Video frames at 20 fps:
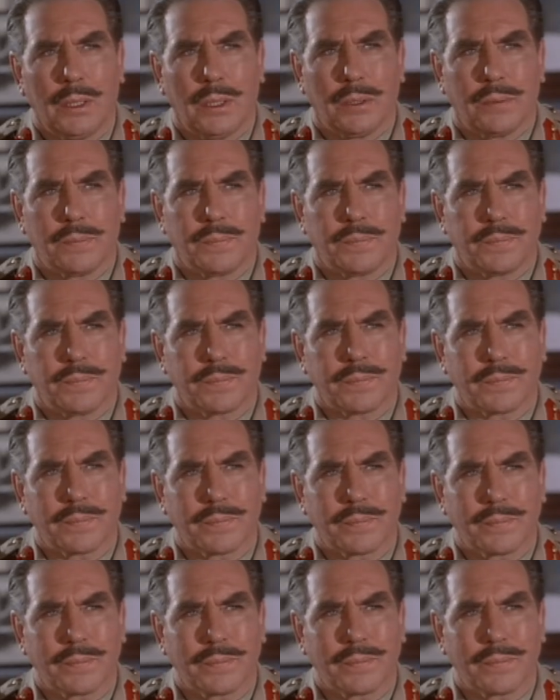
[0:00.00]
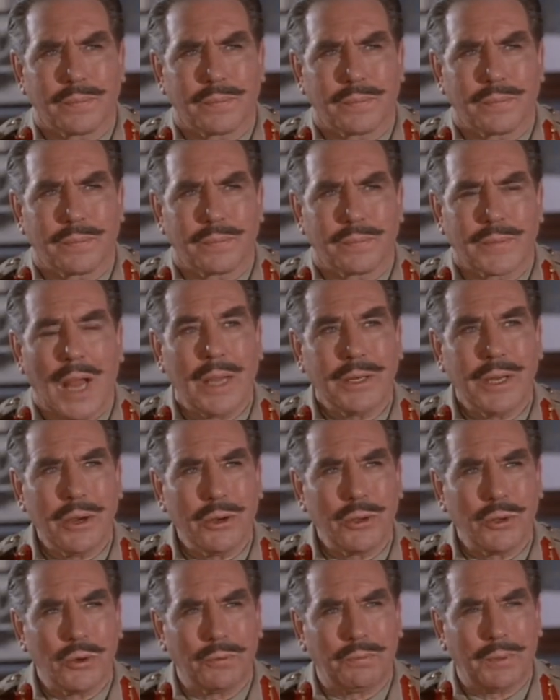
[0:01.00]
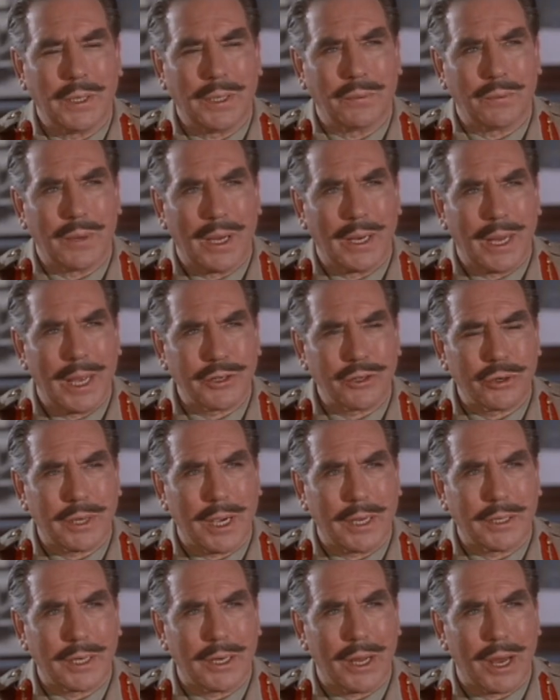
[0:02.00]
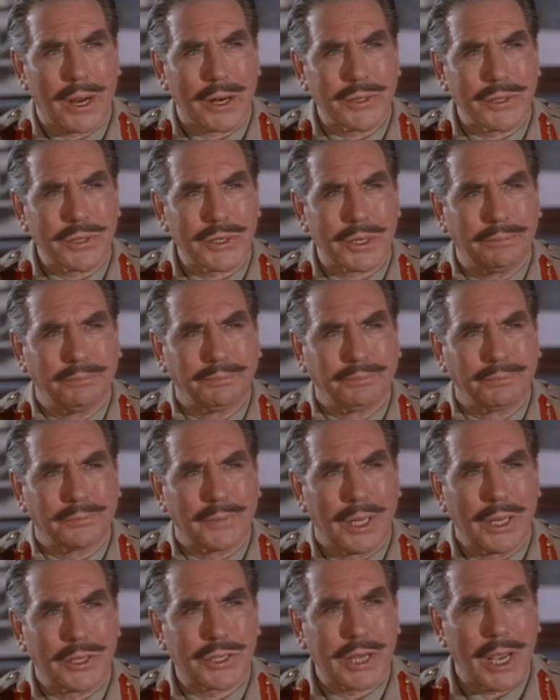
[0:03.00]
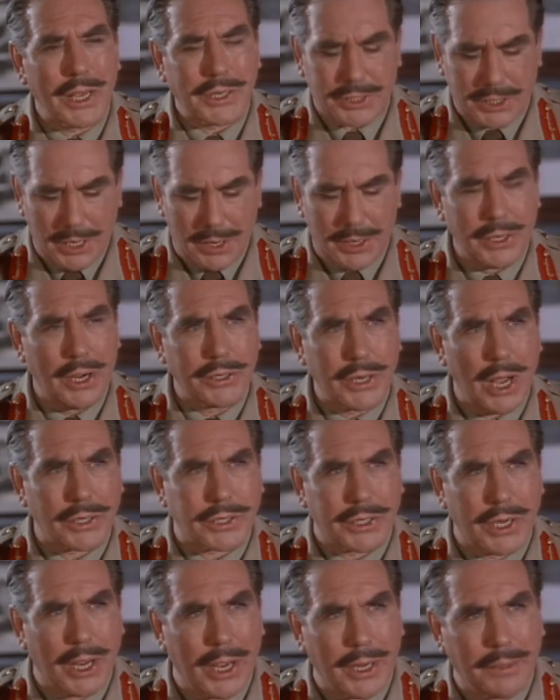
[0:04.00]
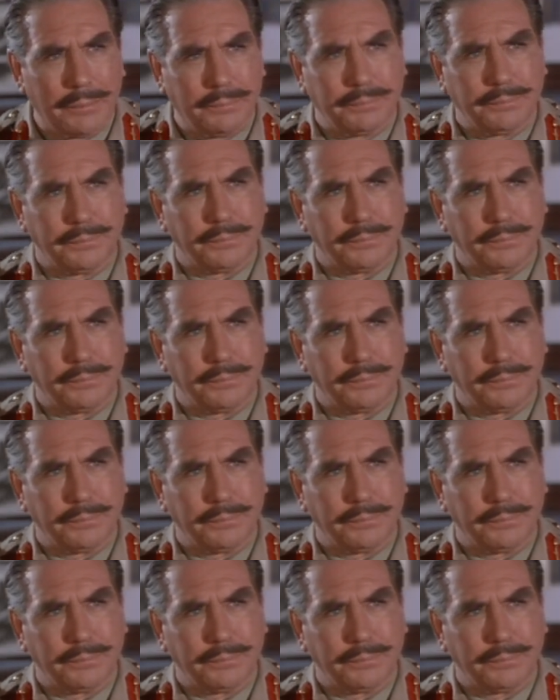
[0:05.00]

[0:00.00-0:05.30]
a Greek philosopher. I know you've been well educated, Lawrence. It says so in your dossier.